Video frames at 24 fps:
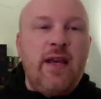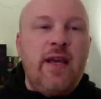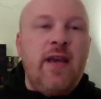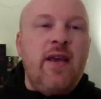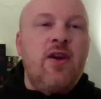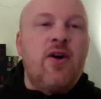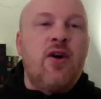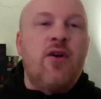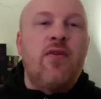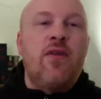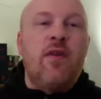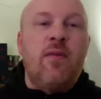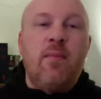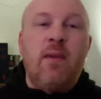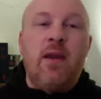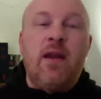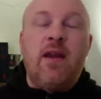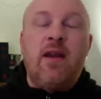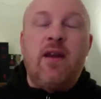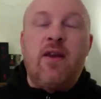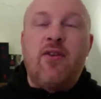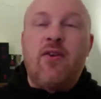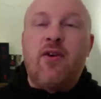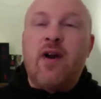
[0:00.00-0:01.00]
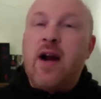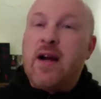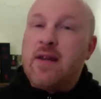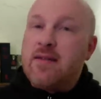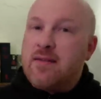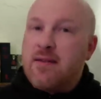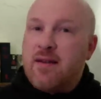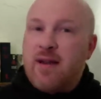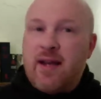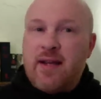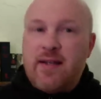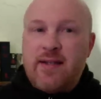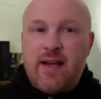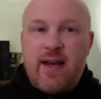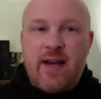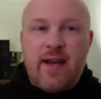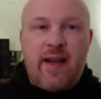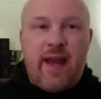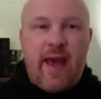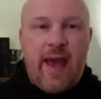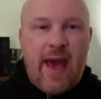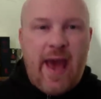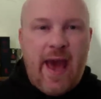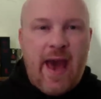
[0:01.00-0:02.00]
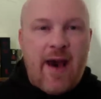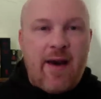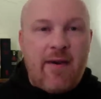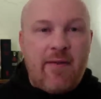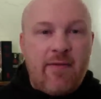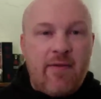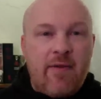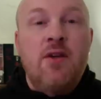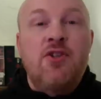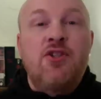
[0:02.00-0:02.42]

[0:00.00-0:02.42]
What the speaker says: ego that many other Aes Sedai tend to have.